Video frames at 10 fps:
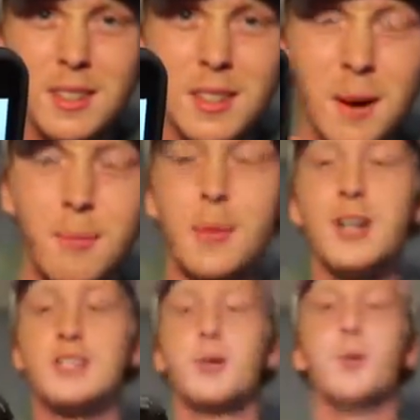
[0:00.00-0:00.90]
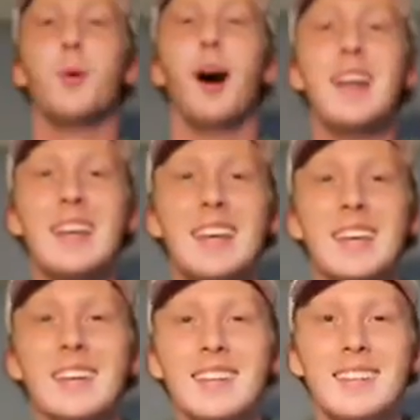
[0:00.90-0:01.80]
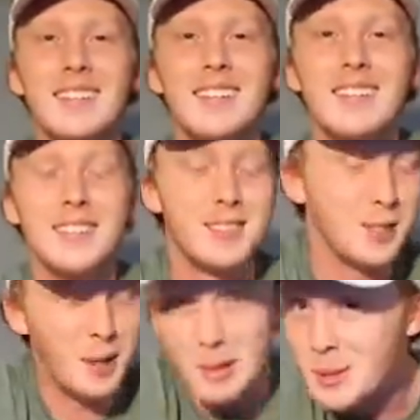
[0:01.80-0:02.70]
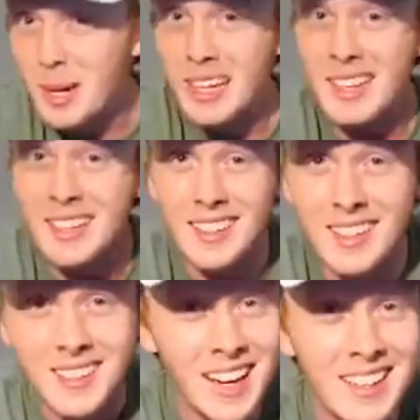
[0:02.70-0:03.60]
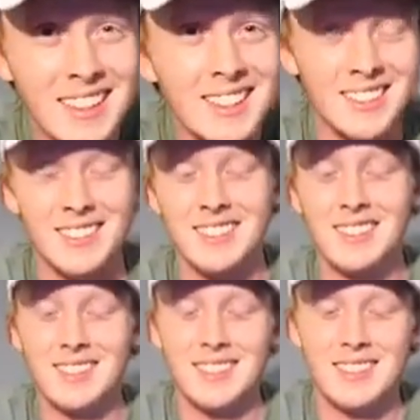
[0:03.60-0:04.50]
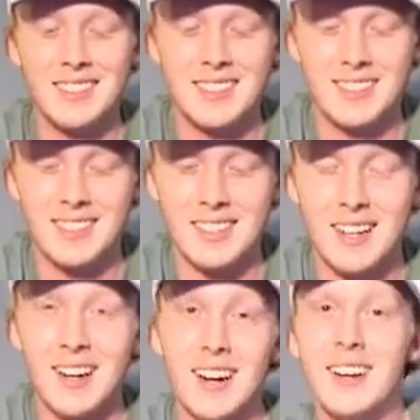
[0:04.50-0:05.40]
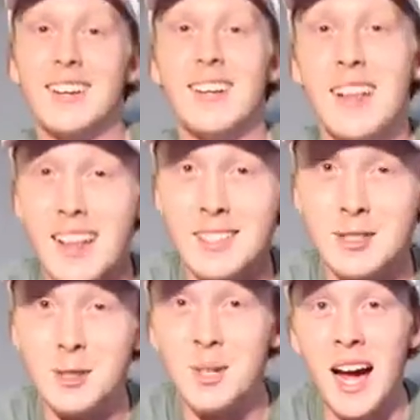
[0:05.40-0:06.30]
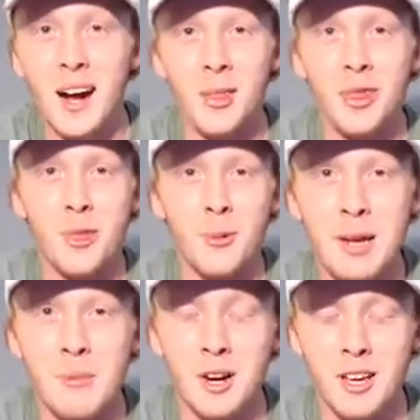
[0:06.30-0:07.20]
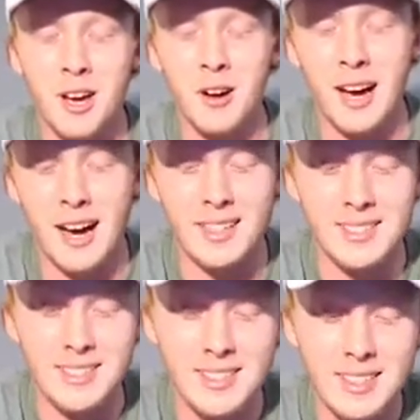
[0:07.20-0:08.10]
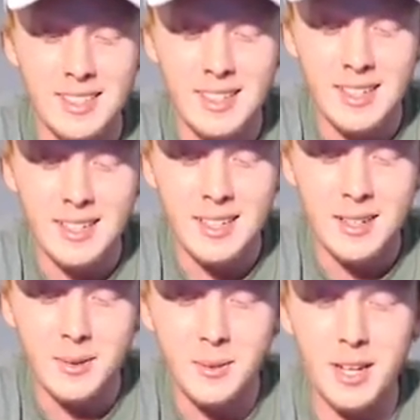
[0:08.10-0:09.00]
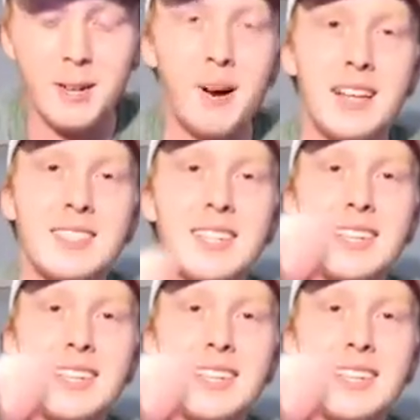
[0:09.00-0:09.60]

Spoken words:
Number 20. So number 20, you got a t-shirt. All right, that's 2 down, 3 more to go, guys. Randomizing